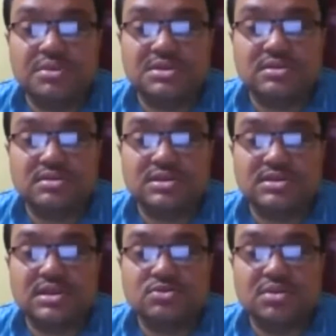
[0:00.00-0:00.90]

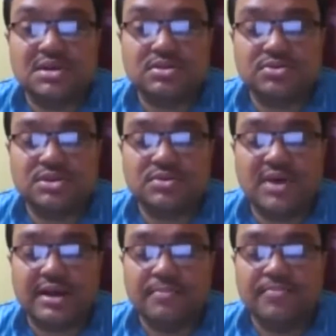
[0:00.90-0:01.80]
Jesus was
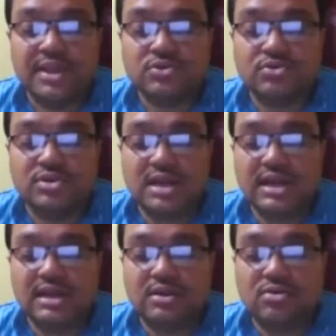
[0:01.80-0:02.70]
crucified. So
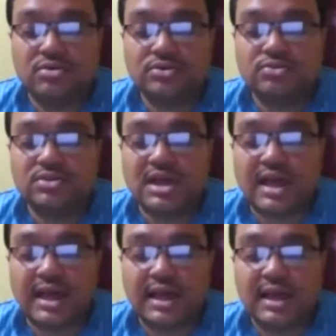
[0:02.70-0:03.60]
nail go through the
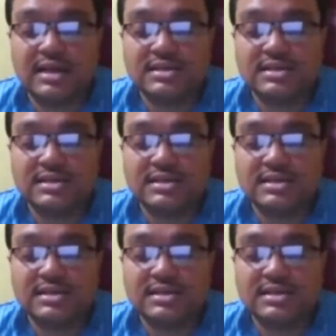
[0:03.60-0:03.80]
hands